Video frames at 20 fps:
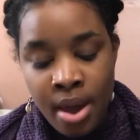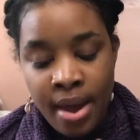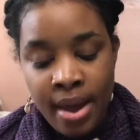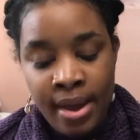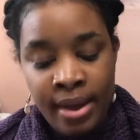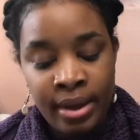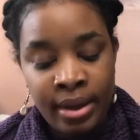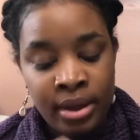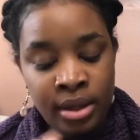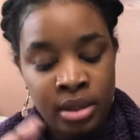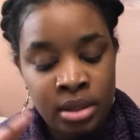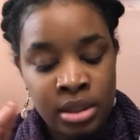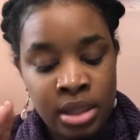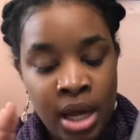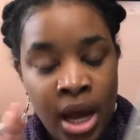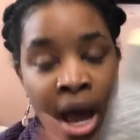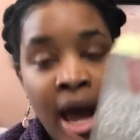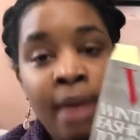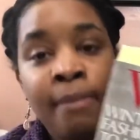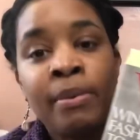And
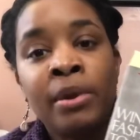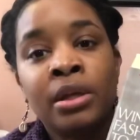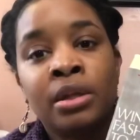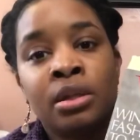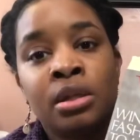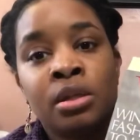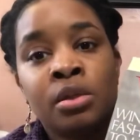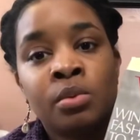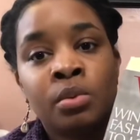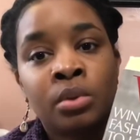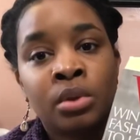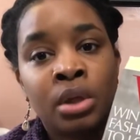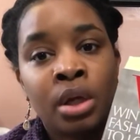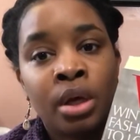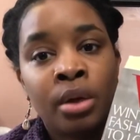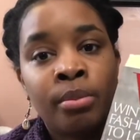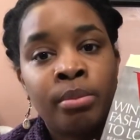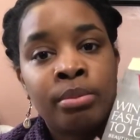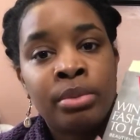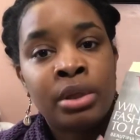I picked this one
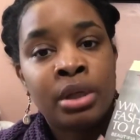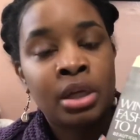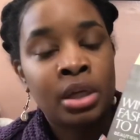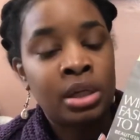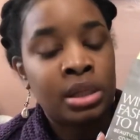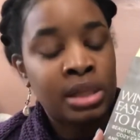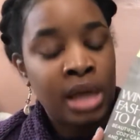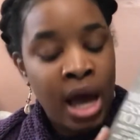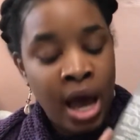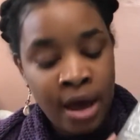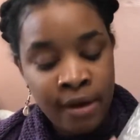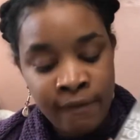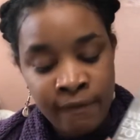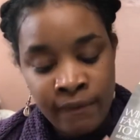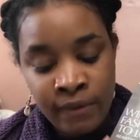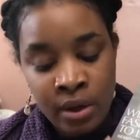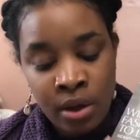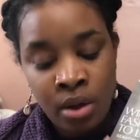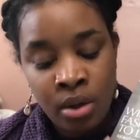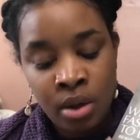up because I
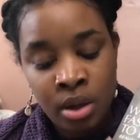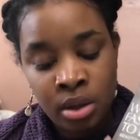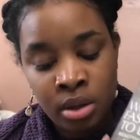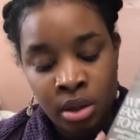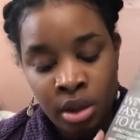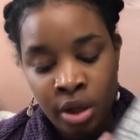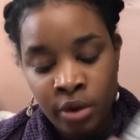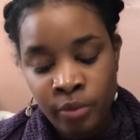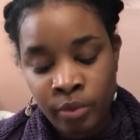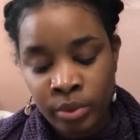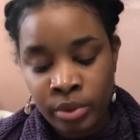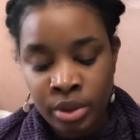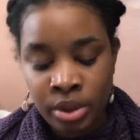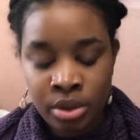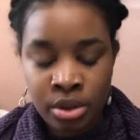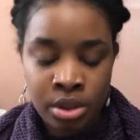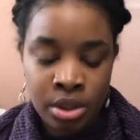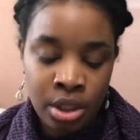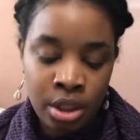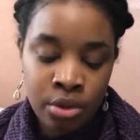fell in love with the
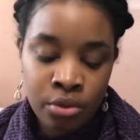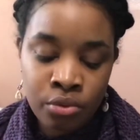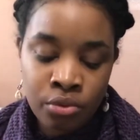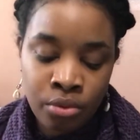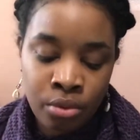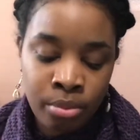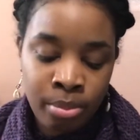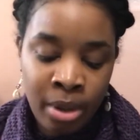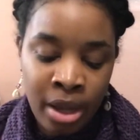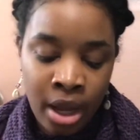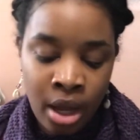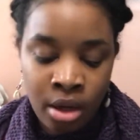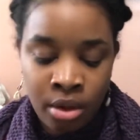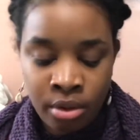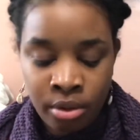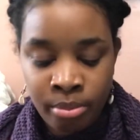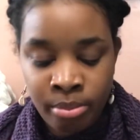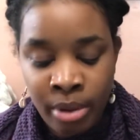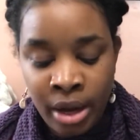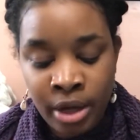Tendril
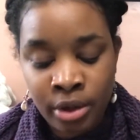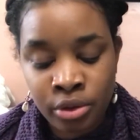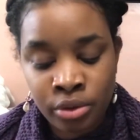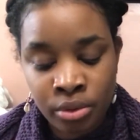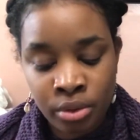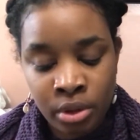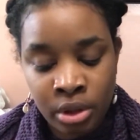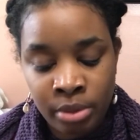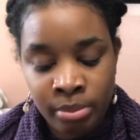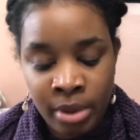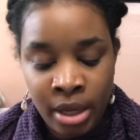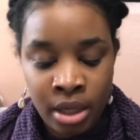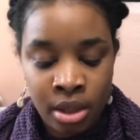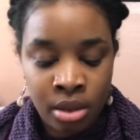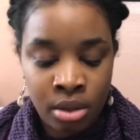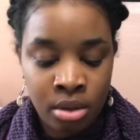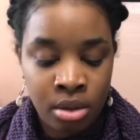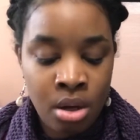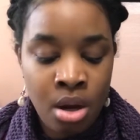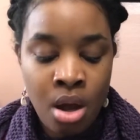pattern by Shirley
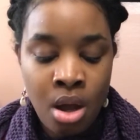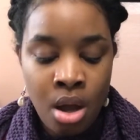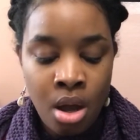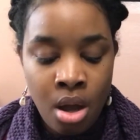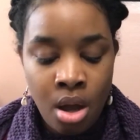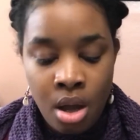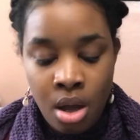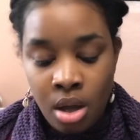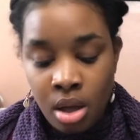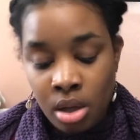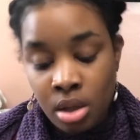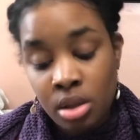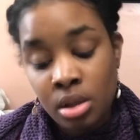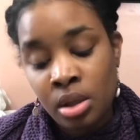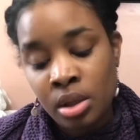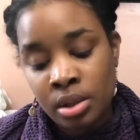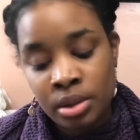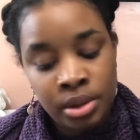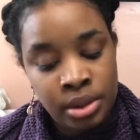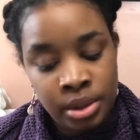Payton.
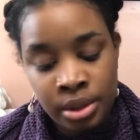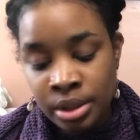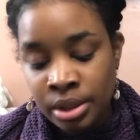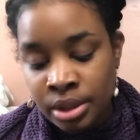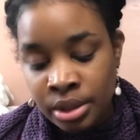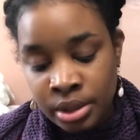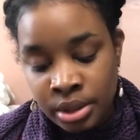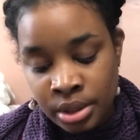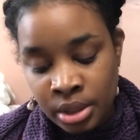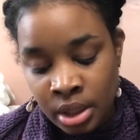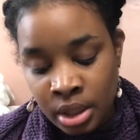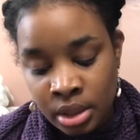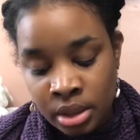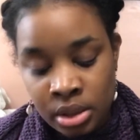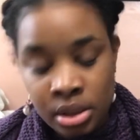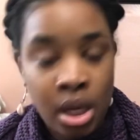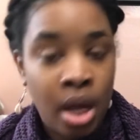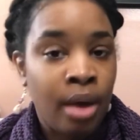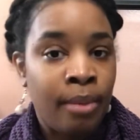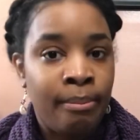And she is just
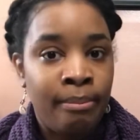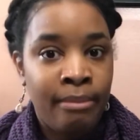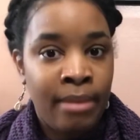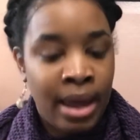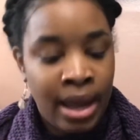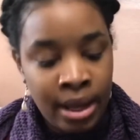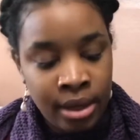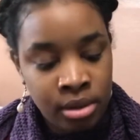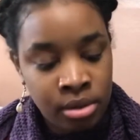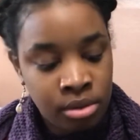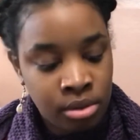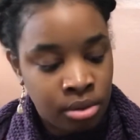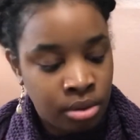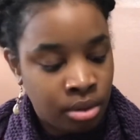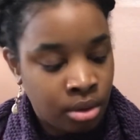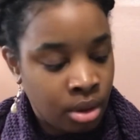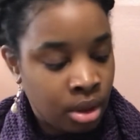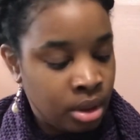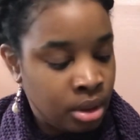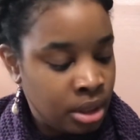a master,
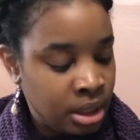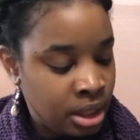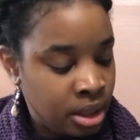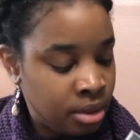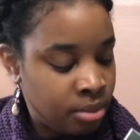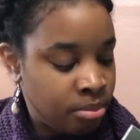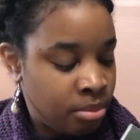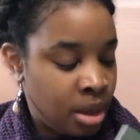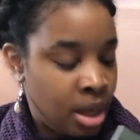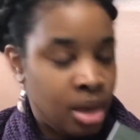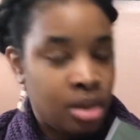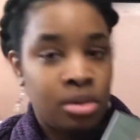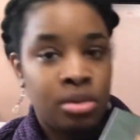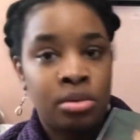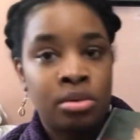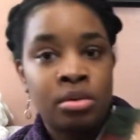a knit master.